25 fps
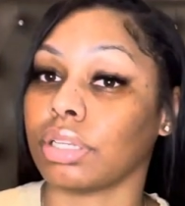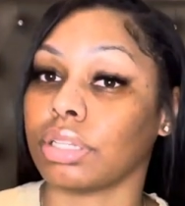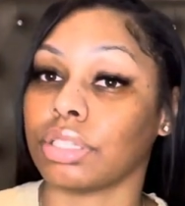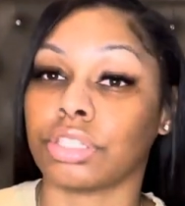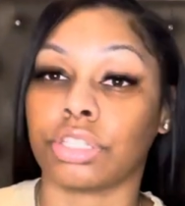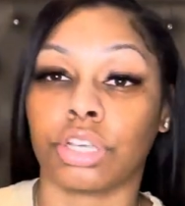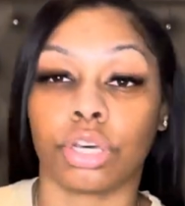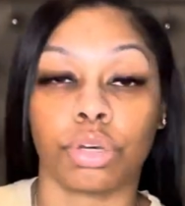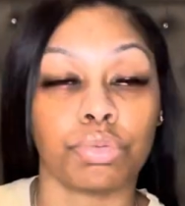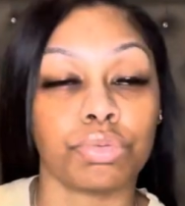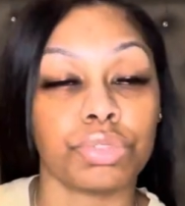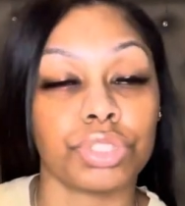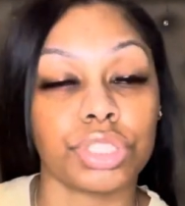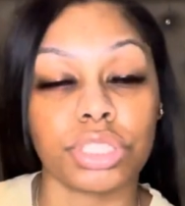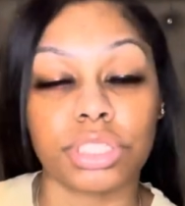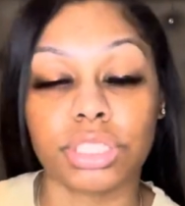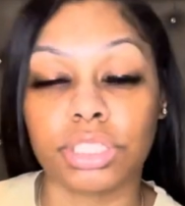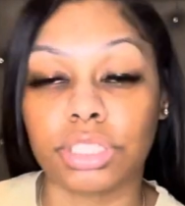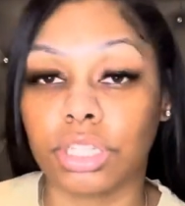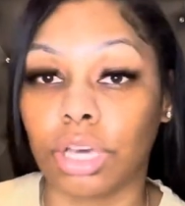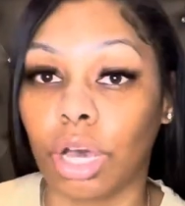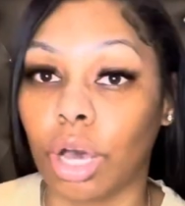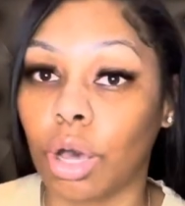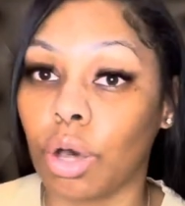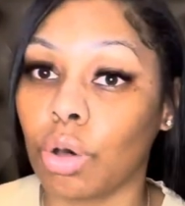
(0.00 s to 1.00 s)
Don't
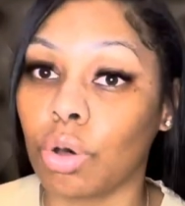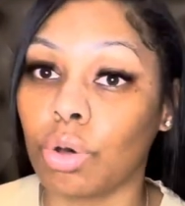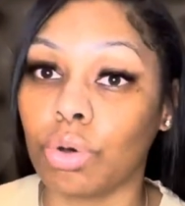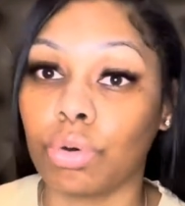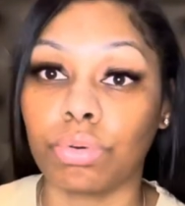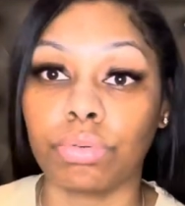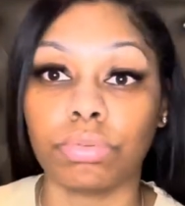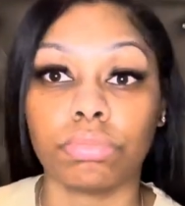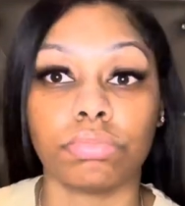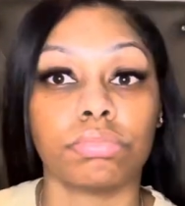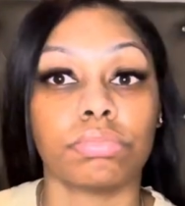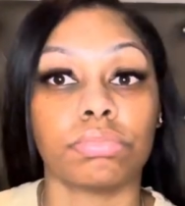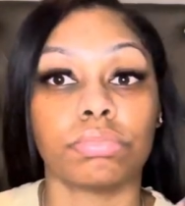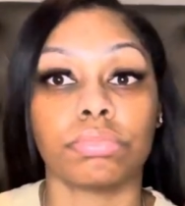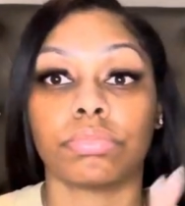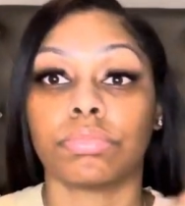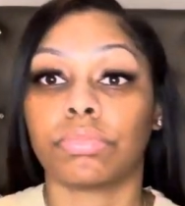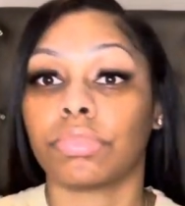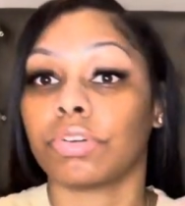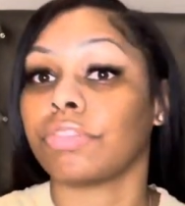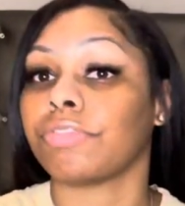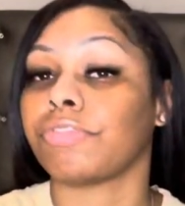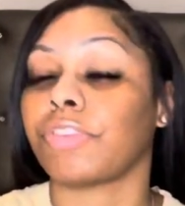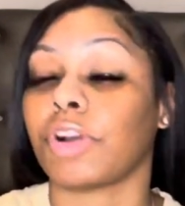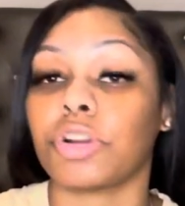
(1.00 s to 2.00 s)
just go
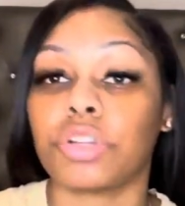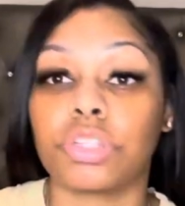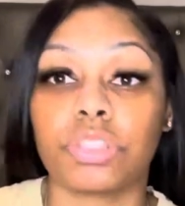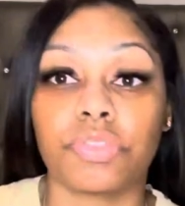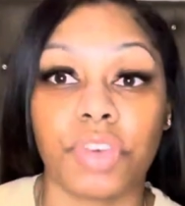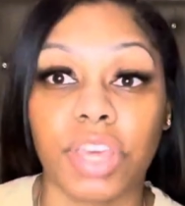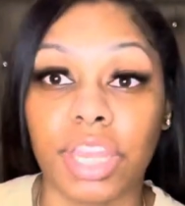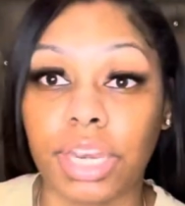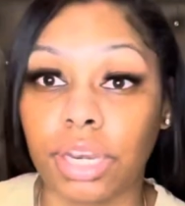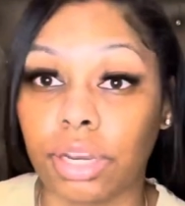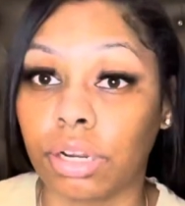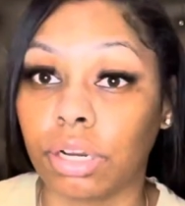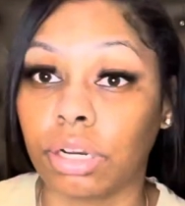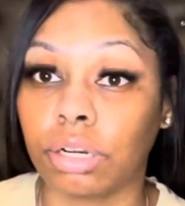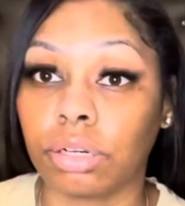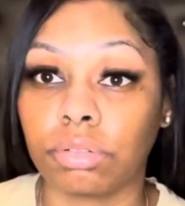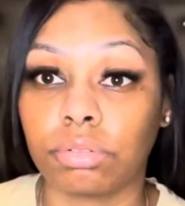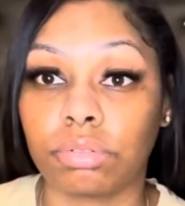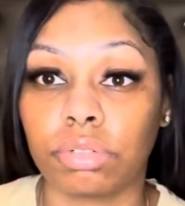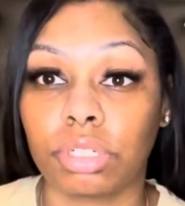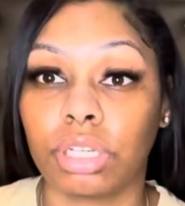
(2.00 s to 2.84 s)
first vendor.